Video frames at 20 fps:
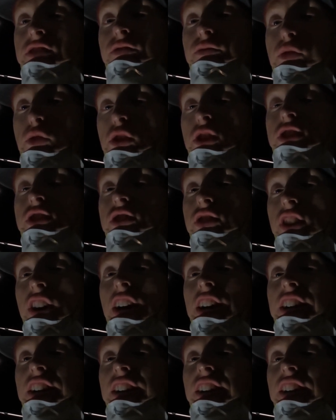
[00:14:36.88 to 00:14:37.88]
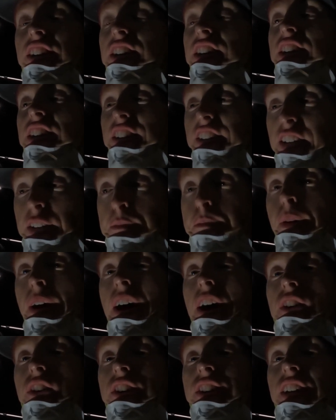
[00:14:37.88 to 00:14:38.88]
Ford truck can
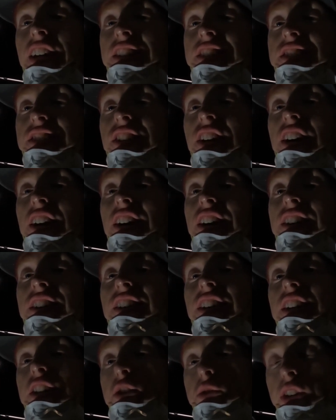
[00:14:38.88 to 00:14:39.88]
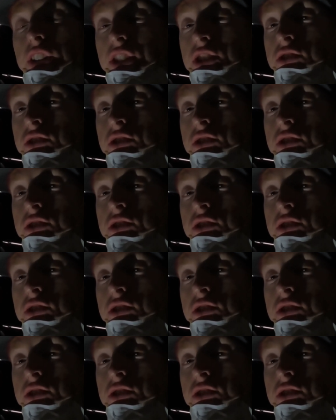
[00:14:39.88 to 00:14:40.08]
power that saw and quit